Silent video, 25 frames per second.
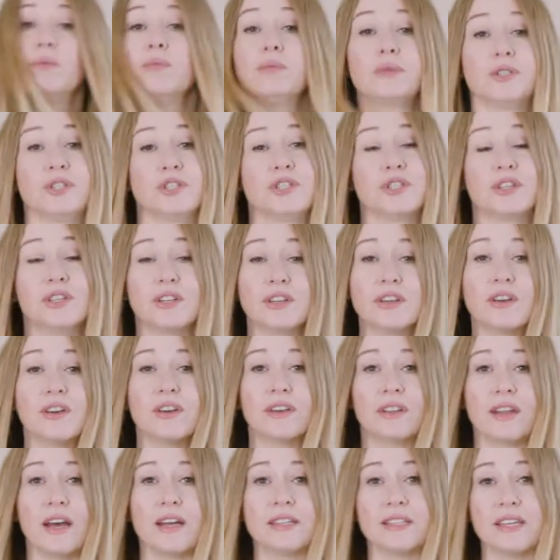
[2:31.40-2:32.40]
We're just gonna
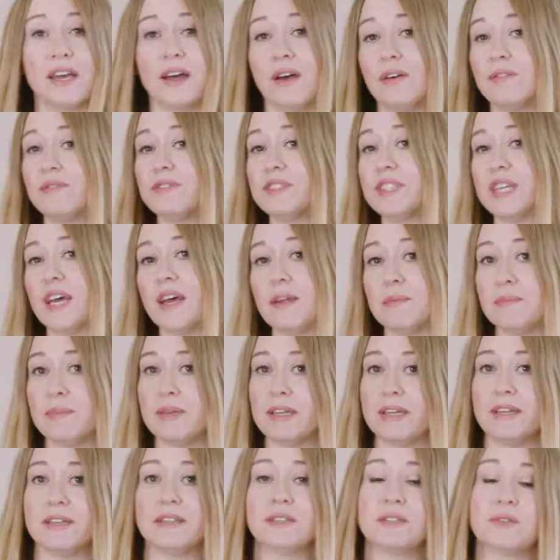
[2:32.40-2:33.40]
cook that down for 10
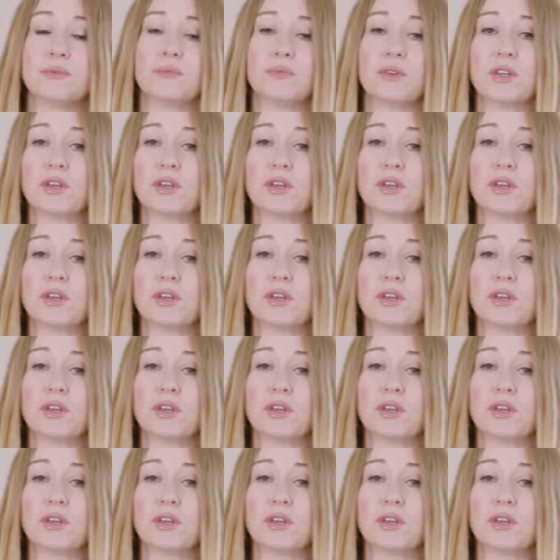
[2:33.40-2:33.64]
minutes.